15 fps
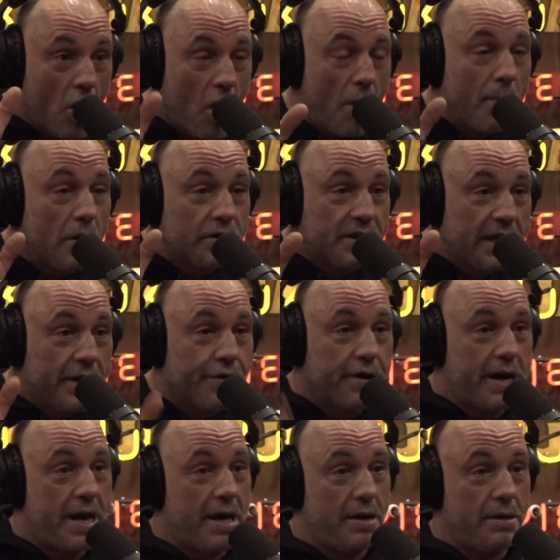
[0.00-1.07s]
almost hit her
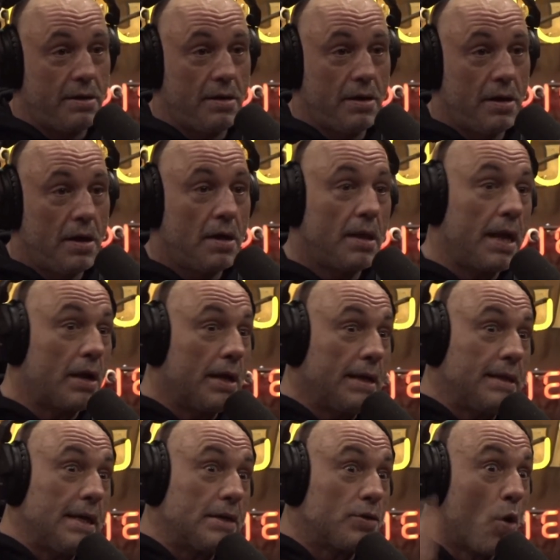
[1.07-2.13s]
head. Oh, my God. Like,
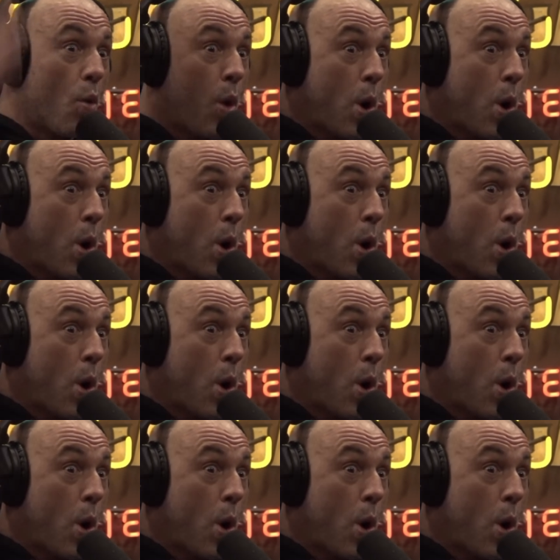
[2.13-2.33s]
like this.